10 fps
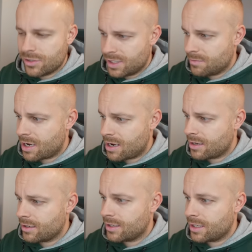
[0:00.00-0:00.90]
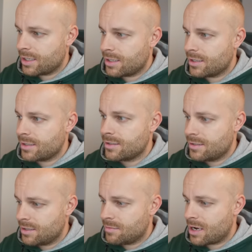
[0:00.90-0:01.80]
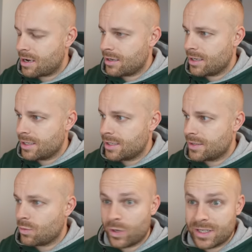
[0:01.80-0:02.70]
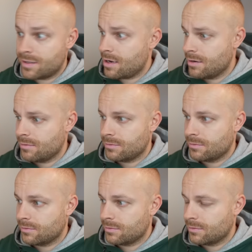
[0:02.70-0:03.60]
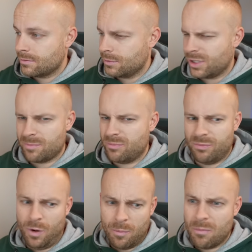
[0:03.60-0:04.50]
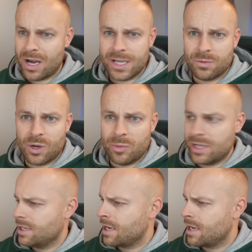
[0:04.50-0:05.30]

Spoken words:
Zima. Zima is winter, which might as well be in